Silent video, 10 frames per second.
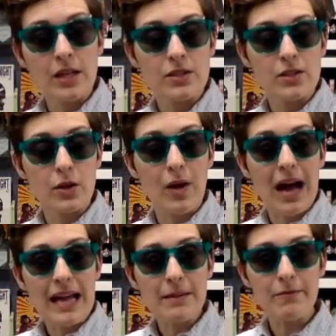so
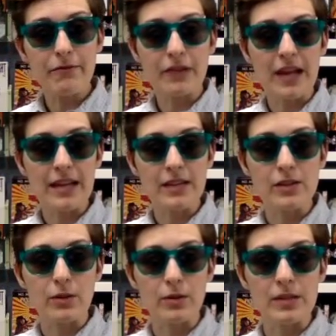I am flying
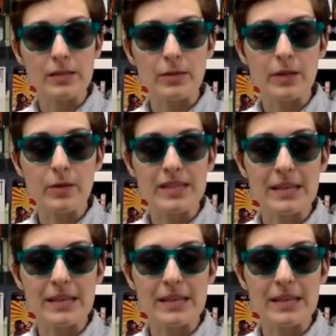solo this week with